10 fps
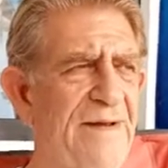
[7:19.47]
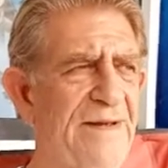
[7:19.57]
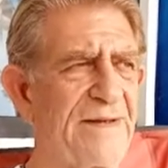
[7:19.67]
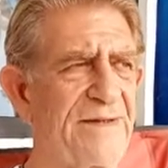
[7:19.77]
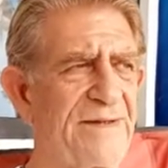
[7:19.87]

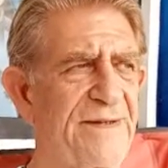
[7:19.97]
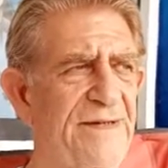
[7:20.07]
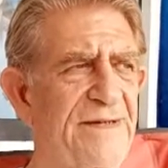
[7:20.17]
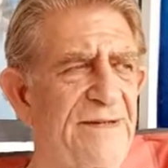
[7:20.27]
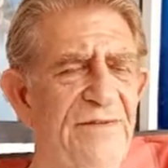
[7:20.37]
And if
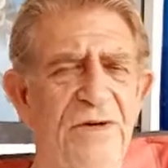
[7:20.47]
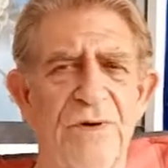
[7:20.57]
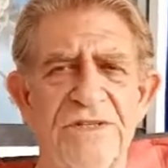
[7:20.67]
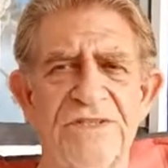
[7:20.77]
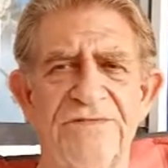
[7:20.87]
you have any
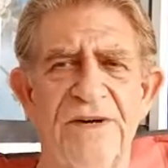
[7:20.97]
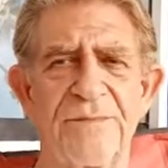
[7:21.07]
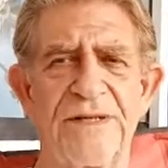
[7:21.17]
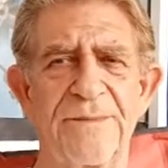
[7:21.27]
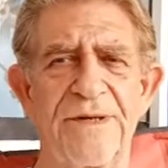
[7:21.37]
questions,
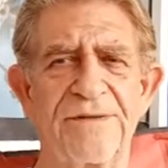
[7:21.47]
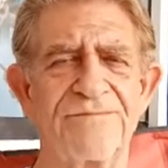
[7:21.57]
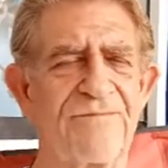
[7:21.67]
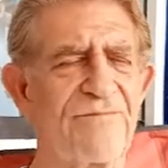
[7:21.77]
pardon me, an email.